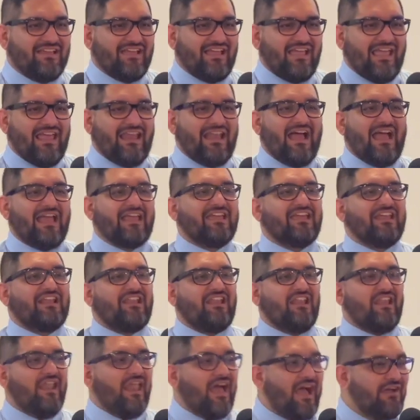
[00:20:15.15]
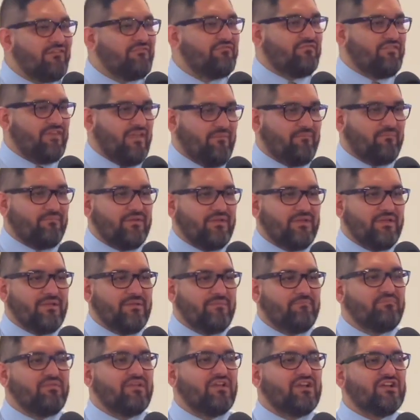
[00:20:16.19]
And I can love them
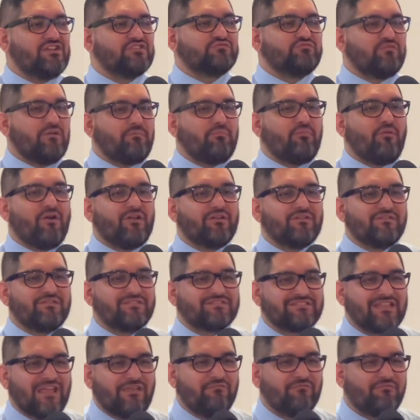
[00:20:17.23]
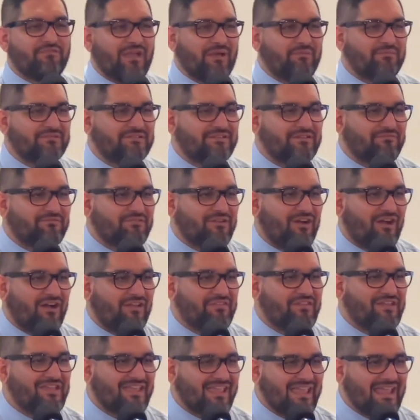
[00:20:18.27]
because we're part of the same family of God,
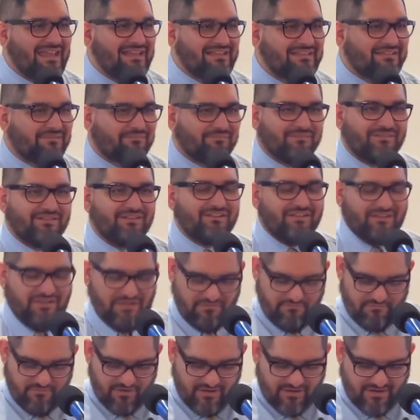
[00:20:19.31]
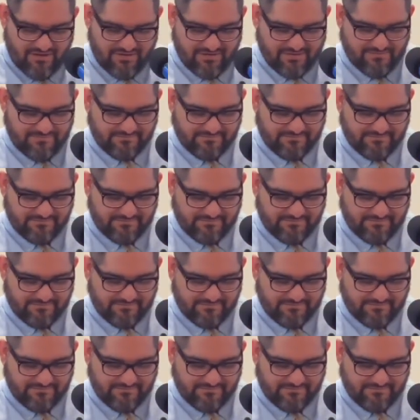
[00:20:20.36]
the kingdom of God.